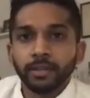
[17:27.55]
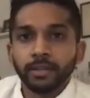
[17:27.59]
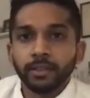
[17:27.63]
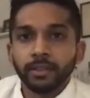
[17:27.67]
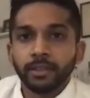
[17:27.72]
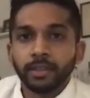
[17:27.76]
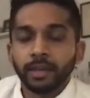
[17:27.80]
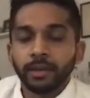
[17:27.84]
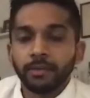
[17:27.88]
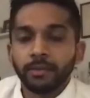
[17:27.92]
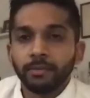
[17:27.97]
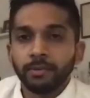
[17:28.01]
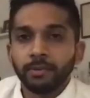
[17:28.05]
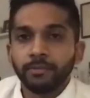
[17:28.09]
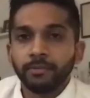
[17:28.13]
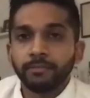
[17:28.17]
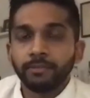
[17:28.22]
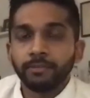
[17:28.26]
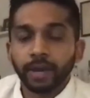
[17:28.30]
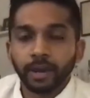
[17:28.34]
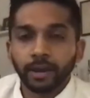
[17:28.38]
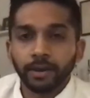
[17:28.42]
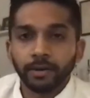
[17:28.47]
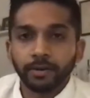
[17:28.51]
that we
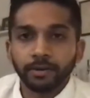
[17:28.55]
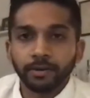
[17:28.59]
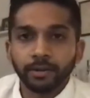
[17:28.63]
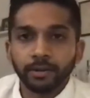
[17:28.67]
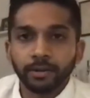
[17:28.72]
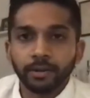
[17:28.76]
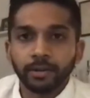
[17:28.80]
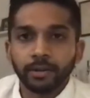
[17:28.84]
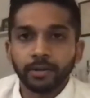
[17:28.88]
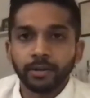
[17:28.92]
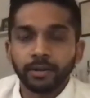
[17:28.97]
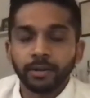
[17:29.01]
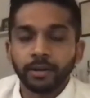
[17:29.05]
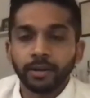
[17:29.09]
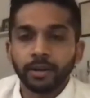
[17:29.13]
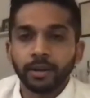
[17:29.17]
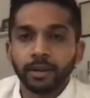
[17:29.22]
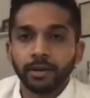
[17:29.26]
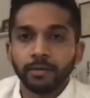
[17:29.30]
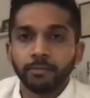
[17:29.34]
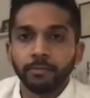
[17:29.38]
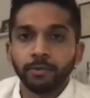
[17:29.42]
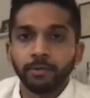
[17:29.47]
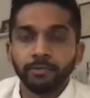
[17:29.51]
found
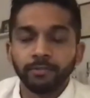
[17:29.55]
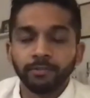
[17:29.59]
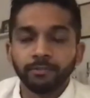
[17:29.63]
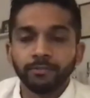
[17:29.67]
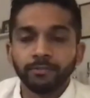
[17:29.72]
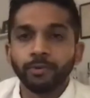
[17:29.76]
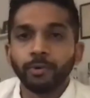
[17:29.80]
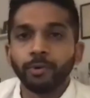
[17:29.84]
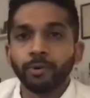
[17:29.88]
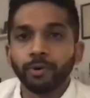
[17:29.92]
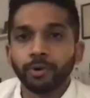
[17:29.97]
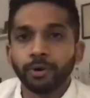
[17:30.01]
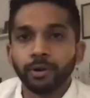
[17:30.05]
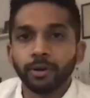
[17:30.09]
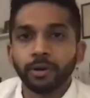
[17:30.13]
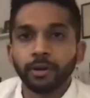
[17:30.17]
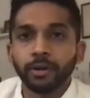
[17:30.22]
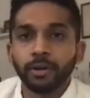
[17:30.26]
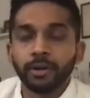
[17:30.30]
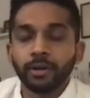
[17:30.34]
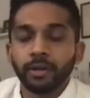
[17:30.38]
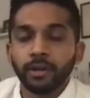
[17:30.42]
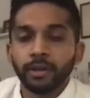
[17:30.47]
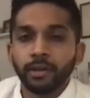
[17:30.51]
uh, moving forward
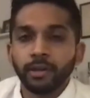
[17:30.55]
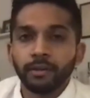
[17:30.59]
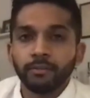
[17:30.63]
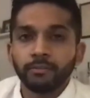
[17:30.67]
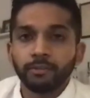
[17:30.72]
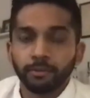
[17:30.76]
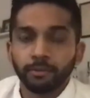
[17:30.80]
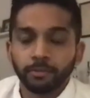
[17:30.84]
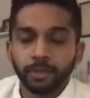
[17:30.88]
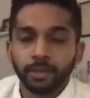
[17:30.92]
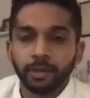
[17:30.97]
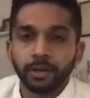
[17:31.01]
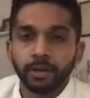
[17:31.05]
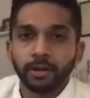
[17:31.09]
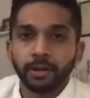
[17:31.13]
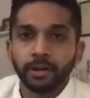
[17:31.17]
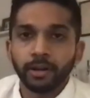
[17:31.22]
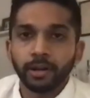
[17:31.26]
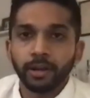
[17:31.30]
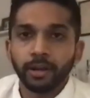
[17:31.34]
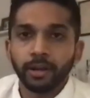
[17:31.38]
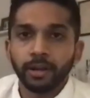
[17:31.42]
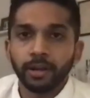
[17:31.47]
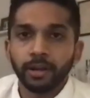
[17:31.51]
from there,
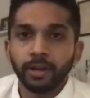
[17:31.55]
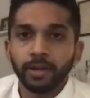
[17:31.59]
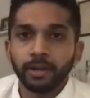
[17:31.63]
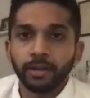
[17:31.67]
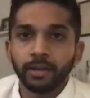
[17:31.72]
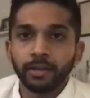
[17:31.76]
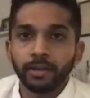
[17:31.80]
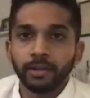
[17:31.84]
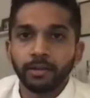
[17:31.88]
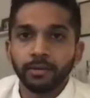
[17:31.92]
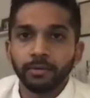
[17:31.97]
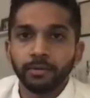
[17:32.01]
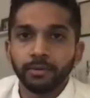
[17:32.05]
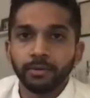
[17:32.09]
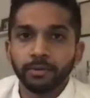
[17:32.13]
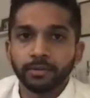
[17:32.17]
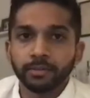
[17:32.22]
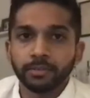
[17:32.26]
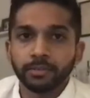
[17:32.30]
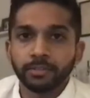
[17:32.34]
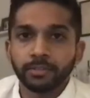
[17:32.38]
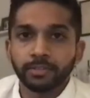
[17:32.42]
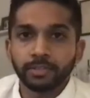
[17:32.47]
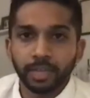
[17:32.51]
and it
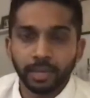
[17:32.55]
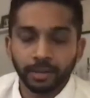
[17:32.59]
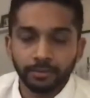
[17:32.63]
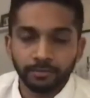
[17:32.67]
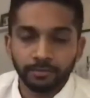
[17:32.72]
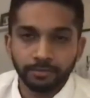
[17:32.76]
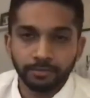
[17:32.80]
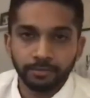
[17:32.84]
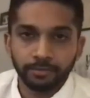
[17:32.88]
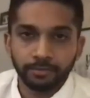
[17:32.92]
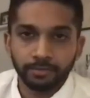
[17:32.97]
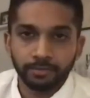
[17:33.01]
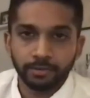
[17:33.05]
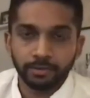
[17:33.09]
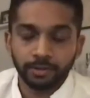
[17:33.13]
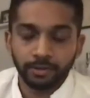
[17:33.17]
was safe.